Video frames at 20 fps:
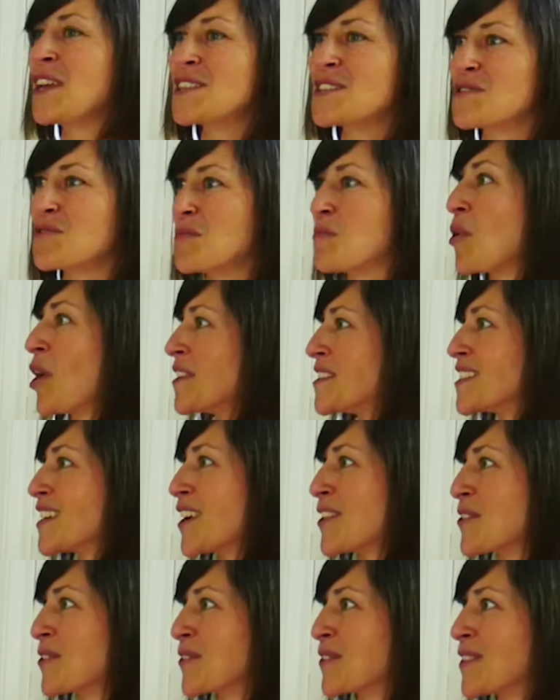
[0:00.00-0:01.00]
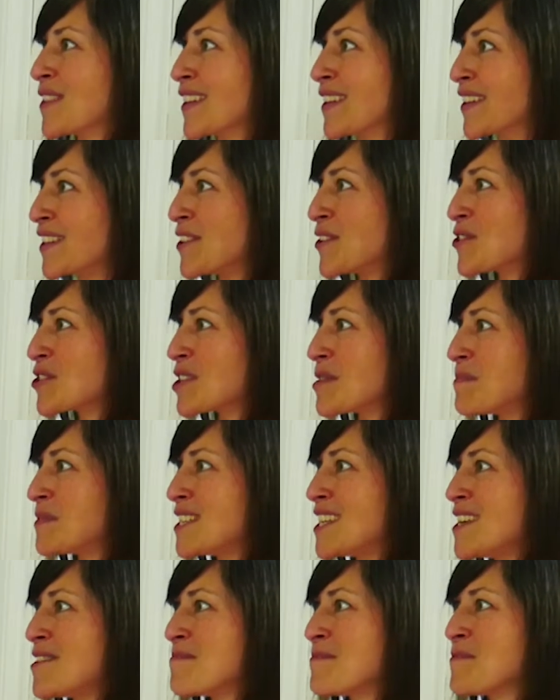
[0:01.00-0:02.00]
So we brought together the
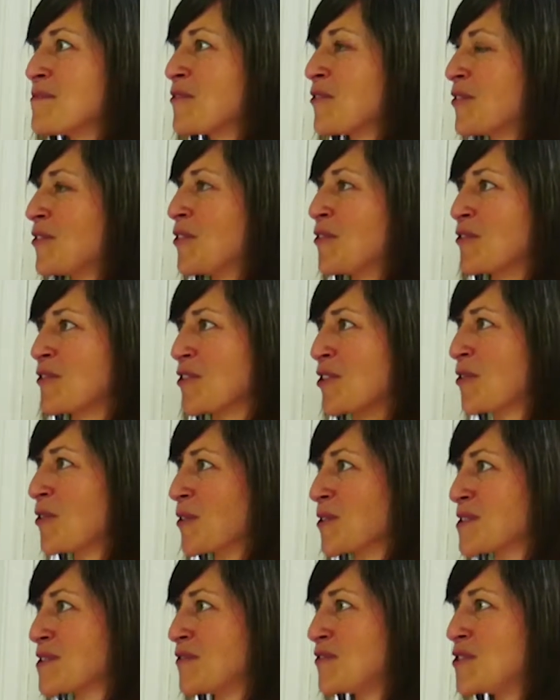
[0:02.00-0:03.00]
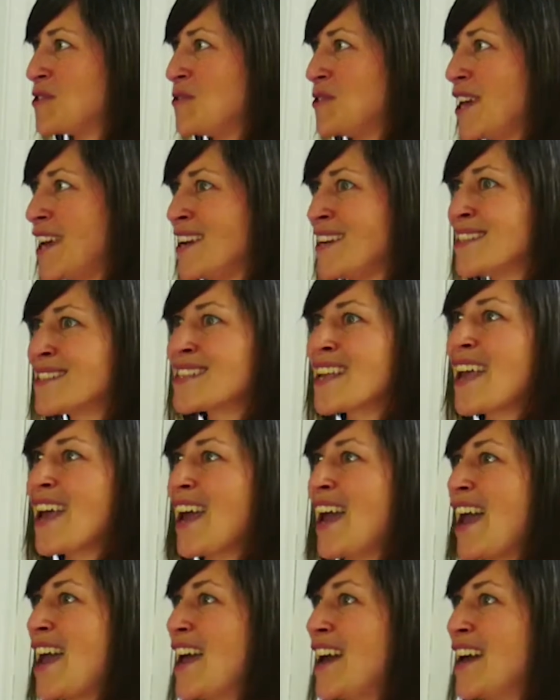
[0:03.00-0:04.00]
leadership team over the course of 2 days,
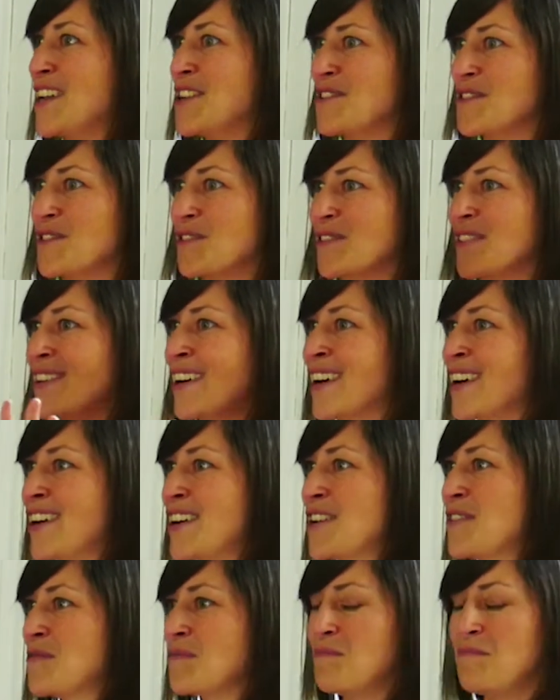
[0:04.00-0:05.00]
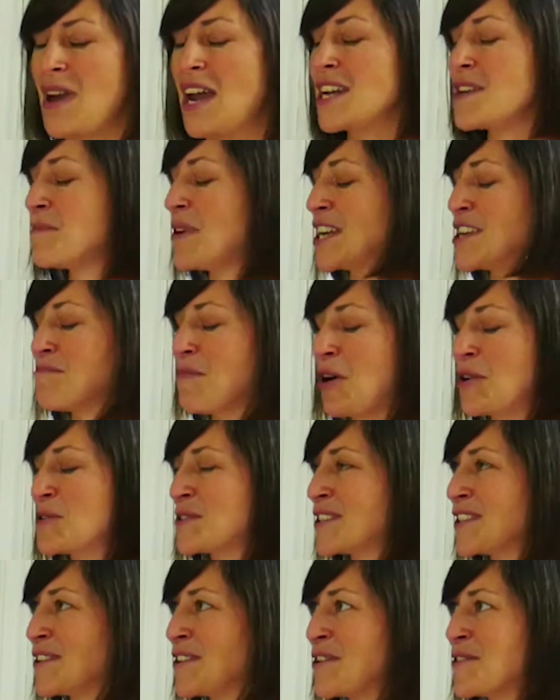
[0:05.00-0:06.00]
and many
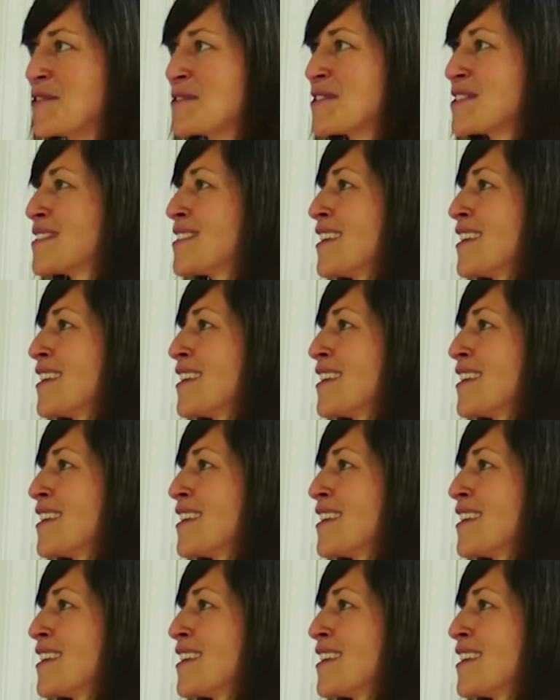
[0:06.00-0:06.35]
Post-it notes,